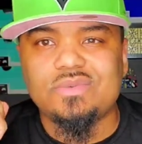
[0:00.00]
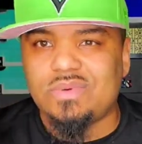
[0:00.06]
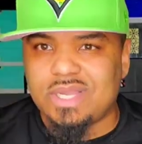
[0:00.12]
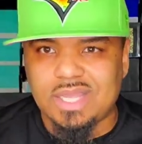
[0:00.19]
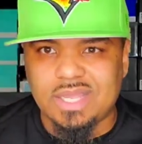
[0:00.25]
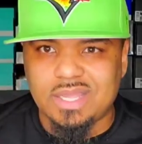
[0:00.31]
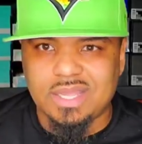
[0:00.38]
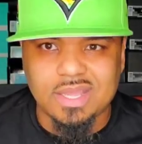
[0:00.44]

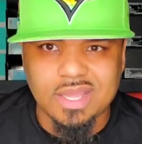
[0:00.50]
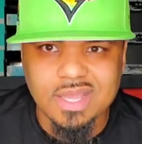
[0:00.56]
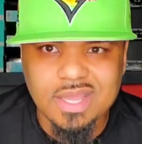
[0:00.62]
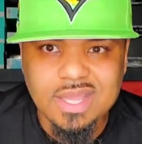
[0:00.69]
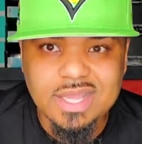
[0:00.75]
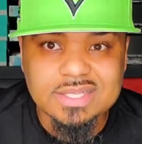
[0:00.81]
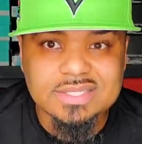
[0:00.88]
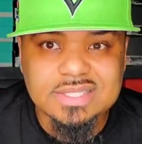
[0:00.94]
way.
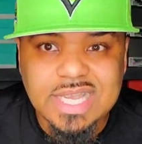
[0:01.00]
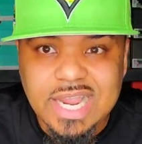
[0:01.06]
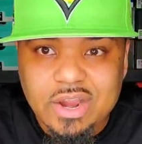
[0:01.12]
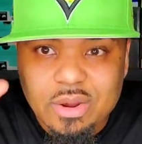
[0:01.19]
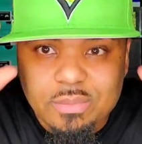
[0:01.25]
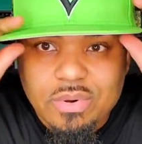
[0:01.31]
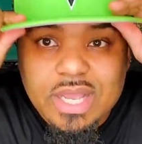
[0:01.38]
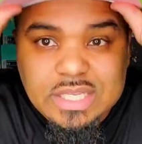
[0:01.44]
It's
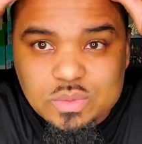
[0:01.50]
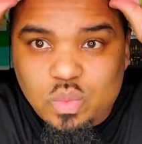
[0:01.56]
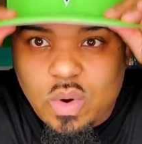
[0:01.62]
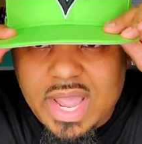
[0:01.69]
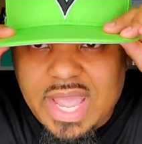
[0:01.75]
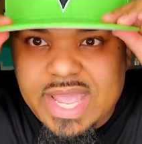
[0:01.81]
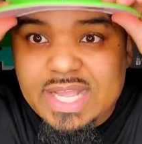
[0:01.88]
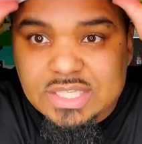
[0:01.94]
terrible, it's
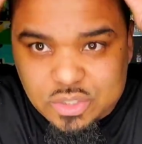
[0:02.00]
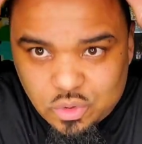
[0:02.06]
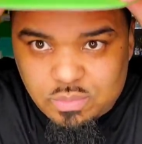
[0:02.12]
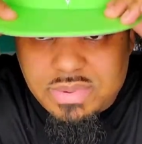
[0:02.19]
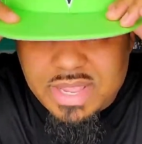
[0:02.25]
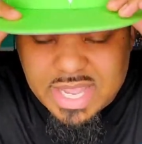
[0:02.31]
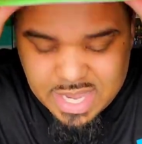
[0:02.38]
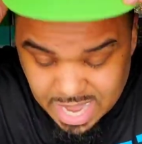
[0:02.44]
way too
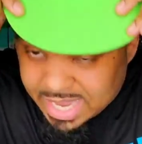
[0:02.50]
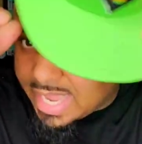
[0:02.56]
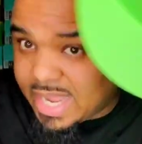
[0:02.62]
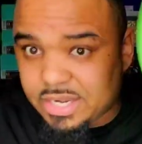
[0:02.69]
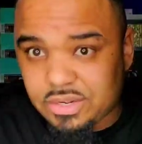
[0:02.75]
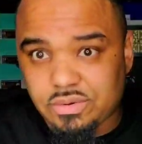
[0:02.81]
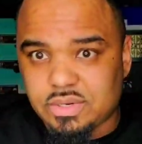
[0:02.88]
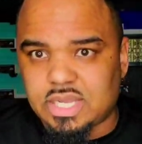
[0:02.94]
big. I
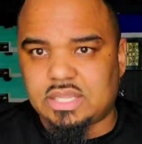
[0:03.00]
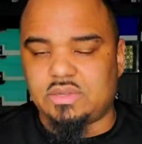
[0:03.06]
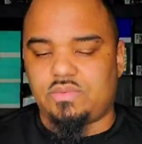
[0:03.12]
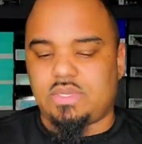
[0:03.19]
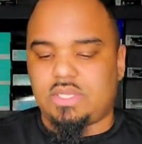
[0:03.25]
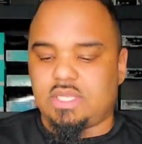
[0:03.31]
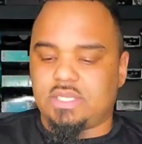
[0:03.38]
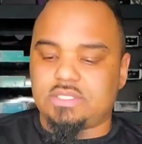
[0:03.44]
can't do nothing
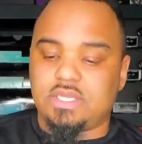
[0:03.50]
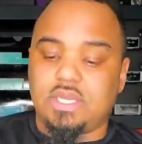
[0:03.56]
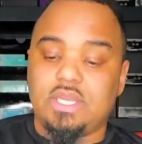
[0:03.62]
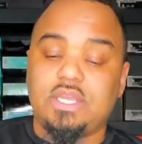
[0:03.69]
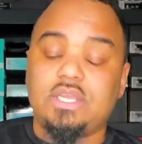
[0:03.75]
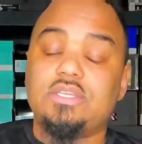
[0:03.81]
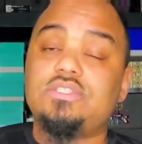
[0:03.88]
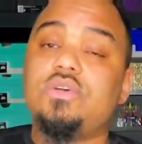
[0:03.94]
with this.
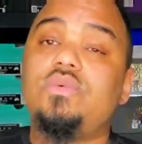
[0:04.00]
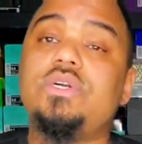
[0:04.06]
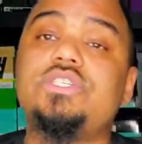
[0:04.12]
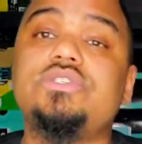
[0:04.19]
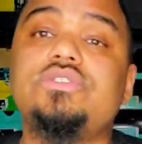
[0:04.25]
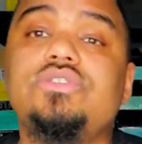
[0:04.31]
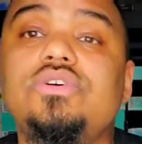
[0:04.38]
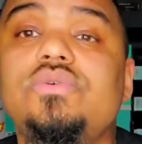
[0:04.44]
So what
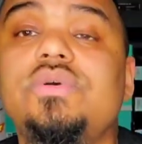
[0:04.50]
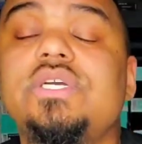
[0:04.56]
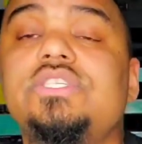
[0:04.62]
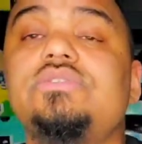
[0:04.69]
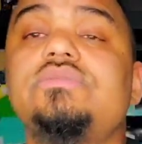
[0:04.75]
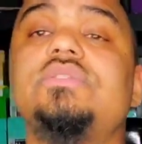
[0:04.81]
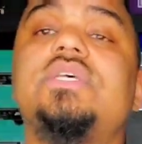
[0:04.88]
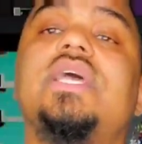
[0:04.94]
you do is
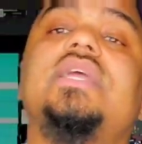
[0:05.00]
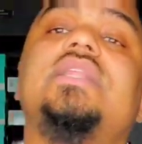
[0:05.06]
you take